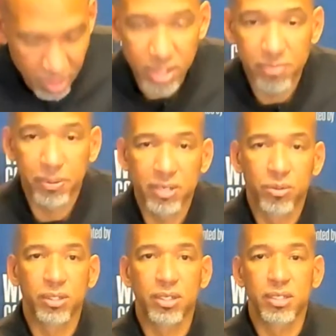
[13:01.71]
They play
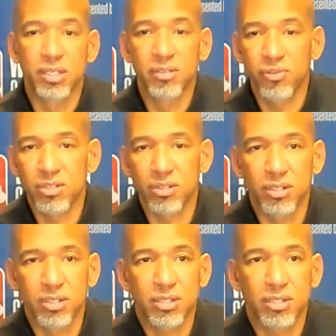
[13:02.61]
really good defense
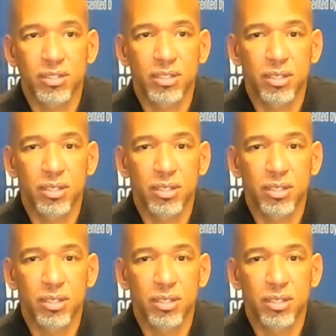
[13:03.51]
on us.